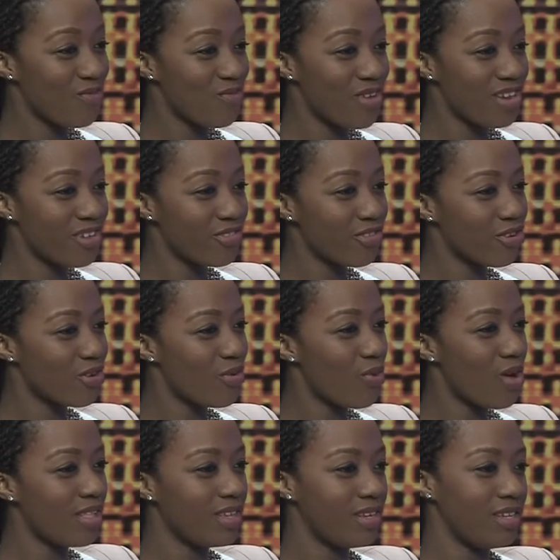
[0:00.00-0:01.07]
what other
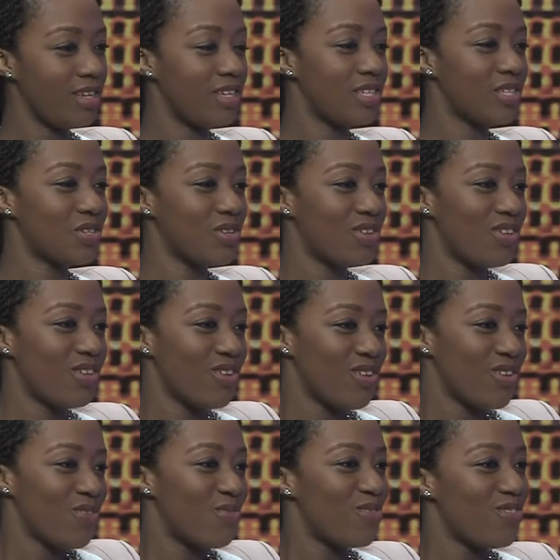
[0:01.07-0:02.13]
qualities
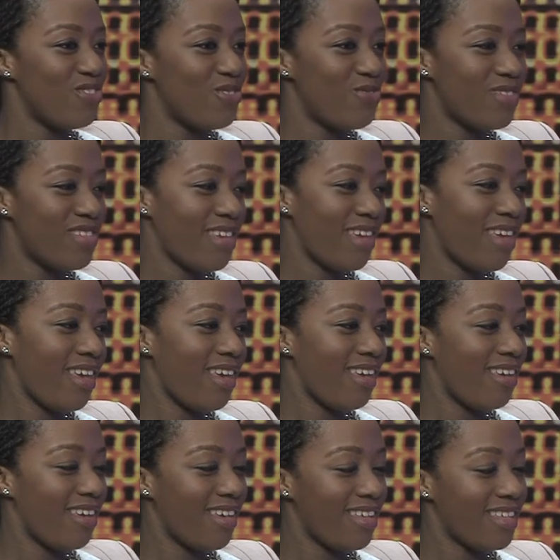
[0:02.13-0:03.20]
would you
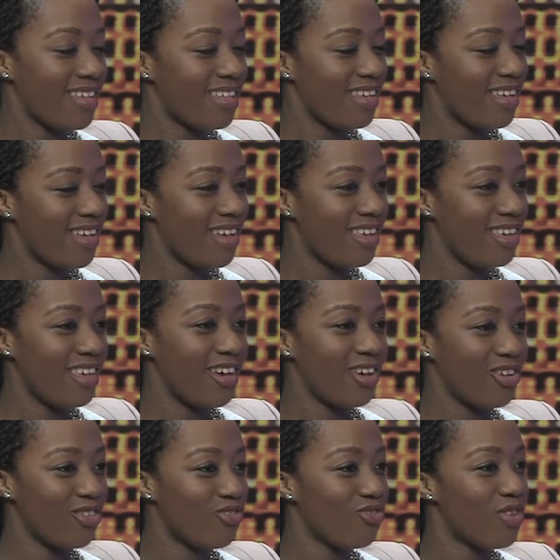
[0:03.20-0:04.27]
say a
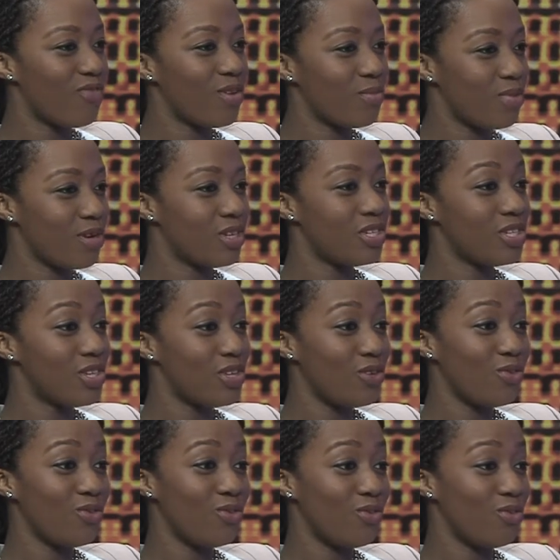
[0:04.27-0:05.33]
young, driven person
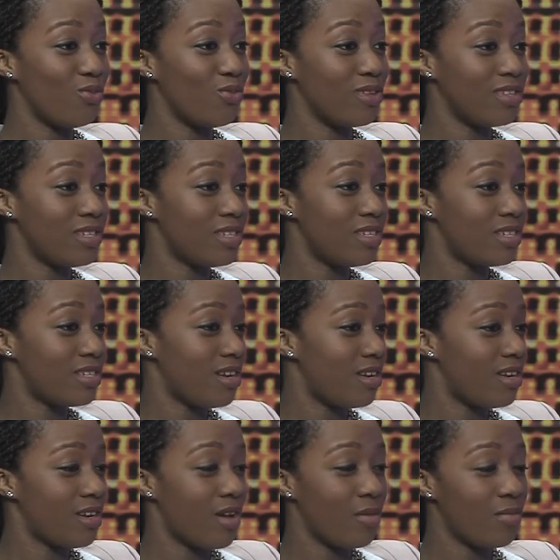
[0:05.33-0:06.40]
who wants to start a
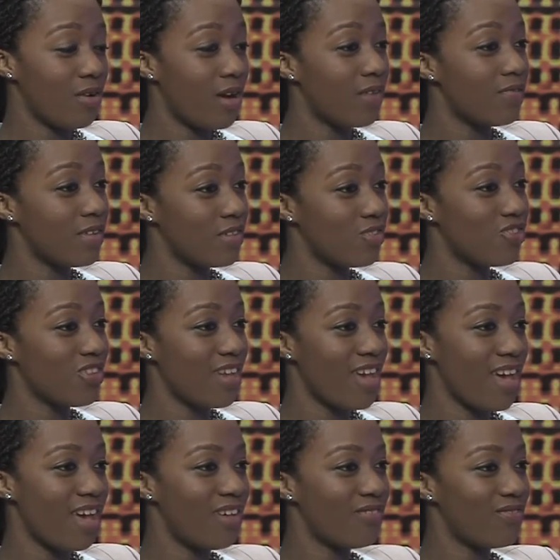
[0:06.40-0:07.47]
nonprofit should
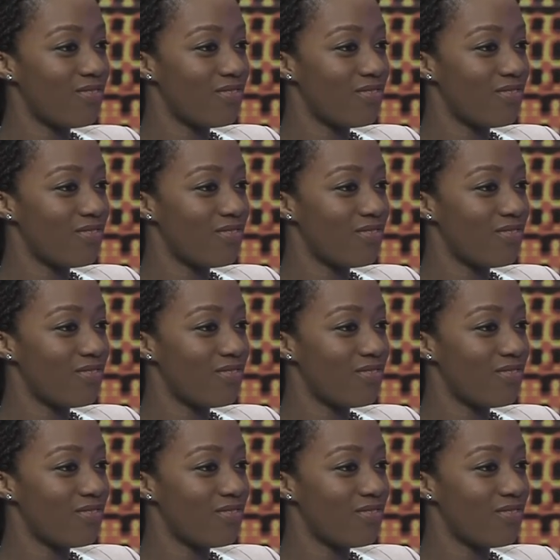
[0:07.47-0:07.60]
have?